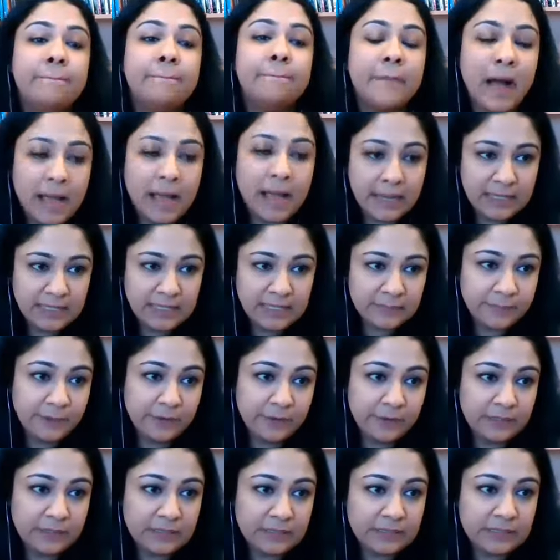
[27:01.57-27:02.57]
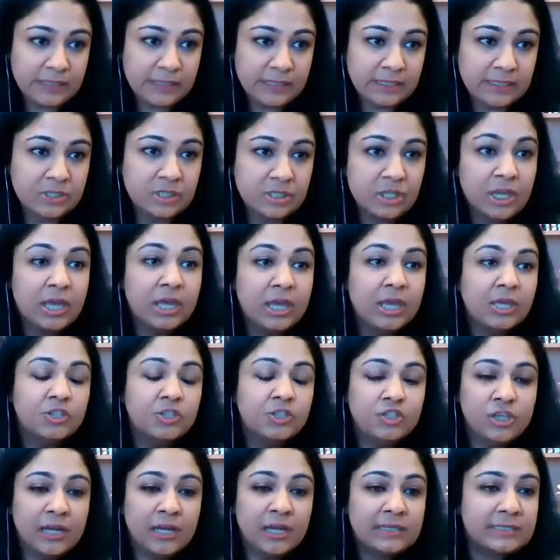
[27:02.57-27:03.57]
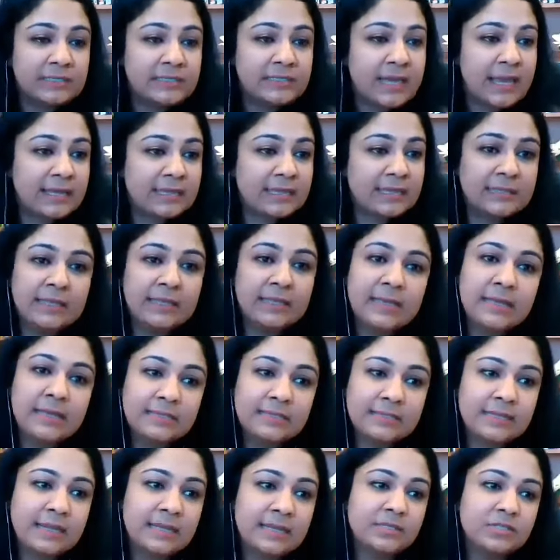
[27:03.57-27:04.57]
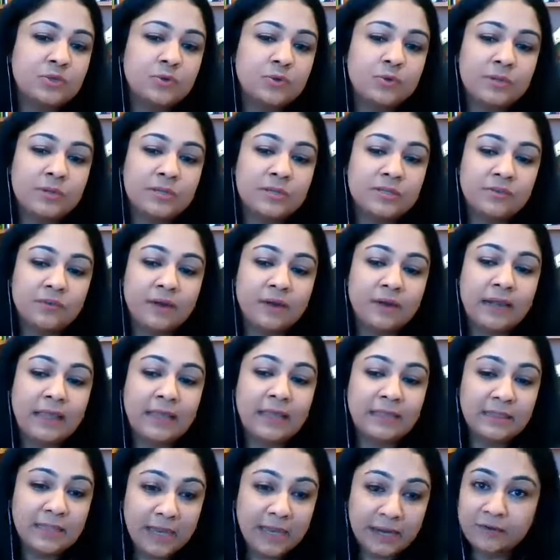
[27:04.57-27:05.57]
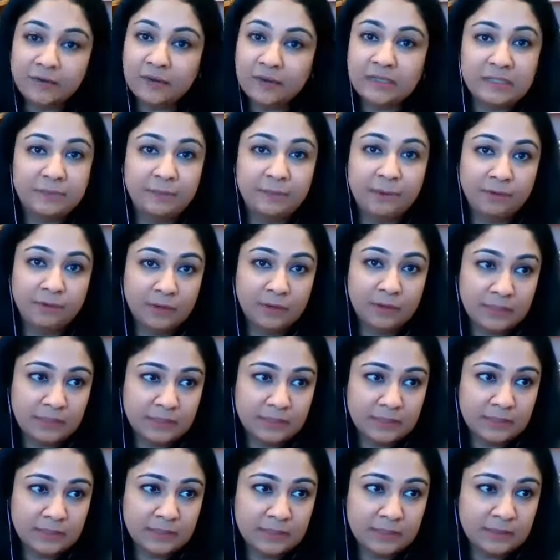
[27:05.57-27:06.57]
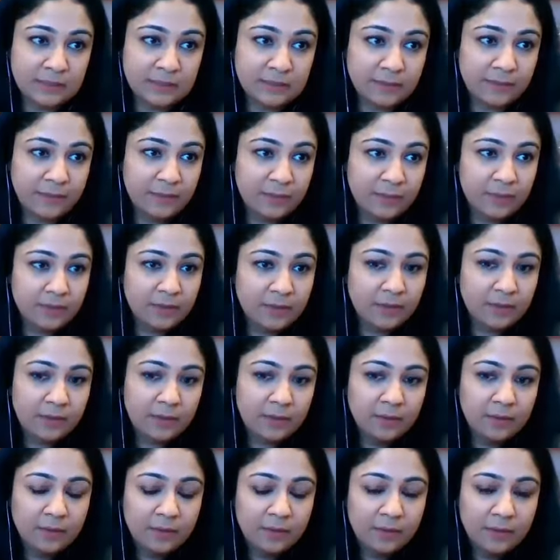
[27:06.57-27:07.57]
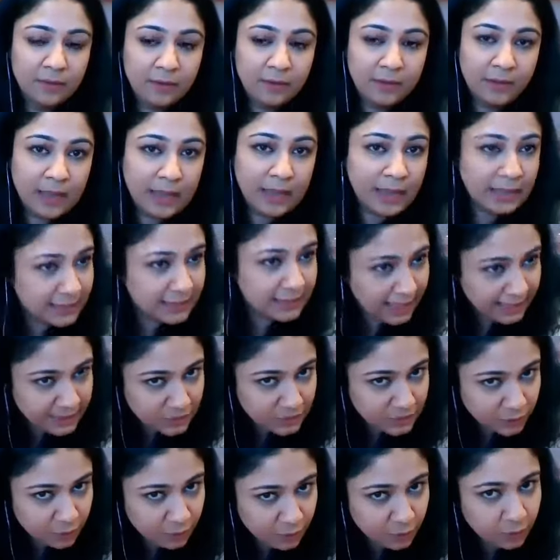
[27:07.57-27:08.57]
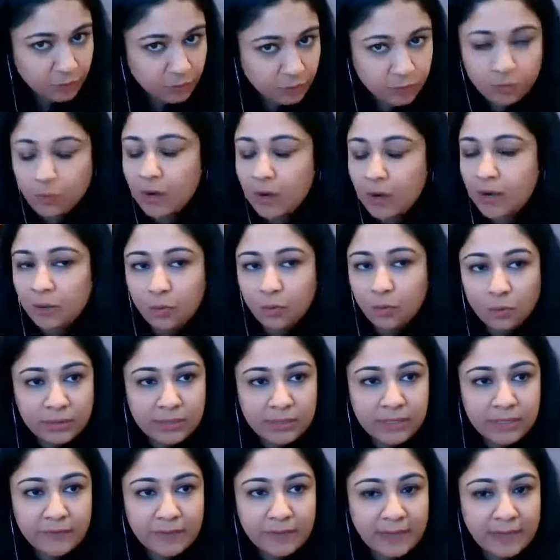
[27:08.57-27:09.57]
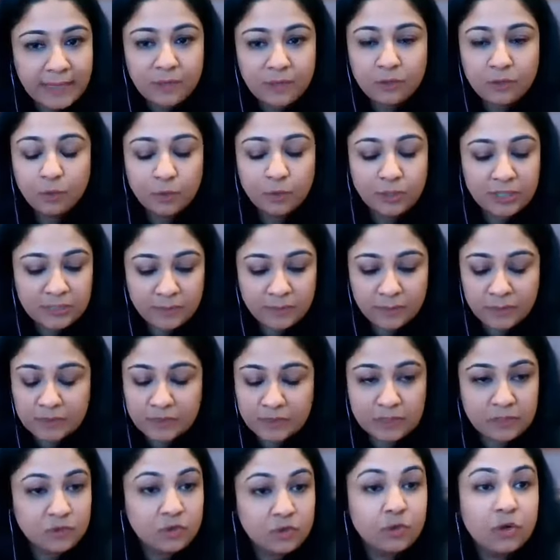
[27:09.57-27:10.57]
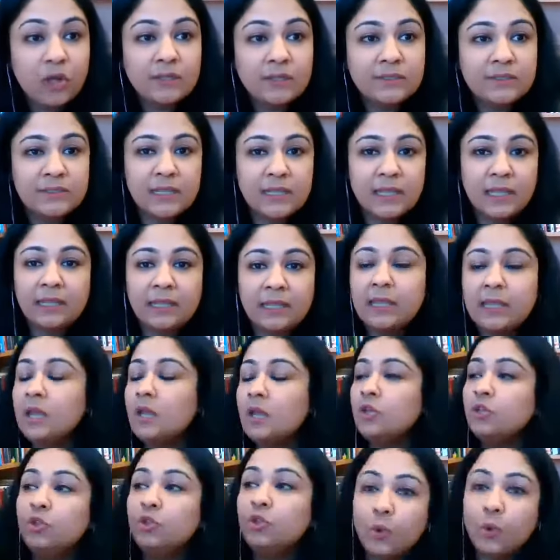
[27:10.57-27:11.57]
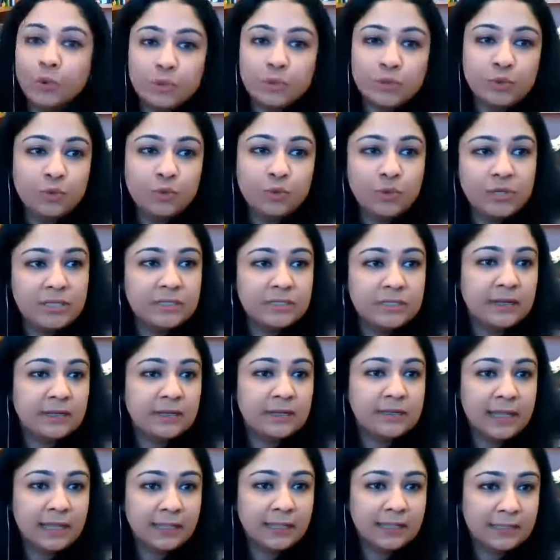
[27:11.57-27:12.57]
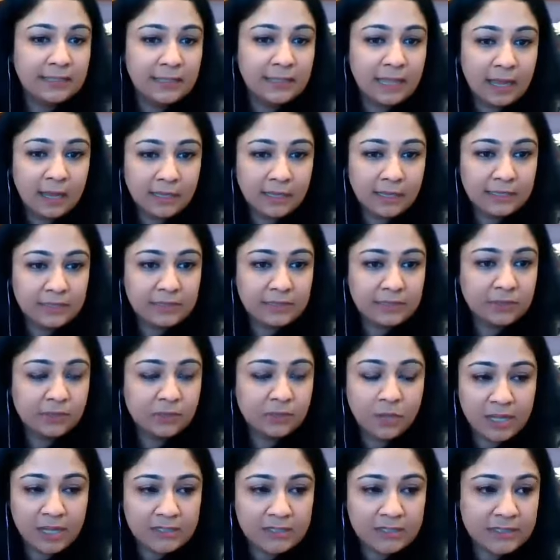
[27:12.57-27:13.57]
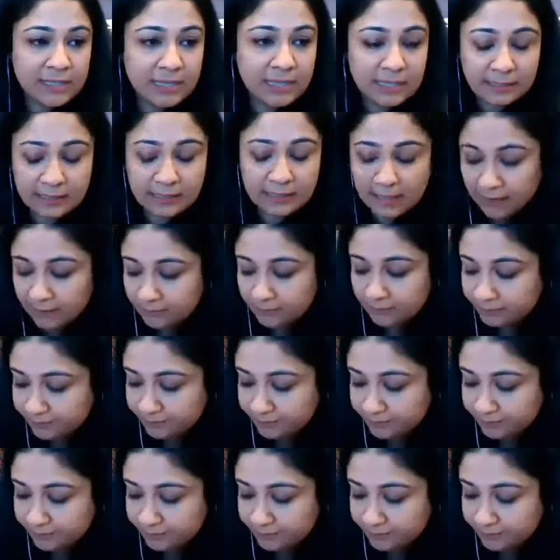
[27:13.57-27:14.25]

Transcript: my experiences just as these 10 students relay their experiences. And that is true. You are only relaying your own experiences. You're not saying those students are telling lies. You're not saying that.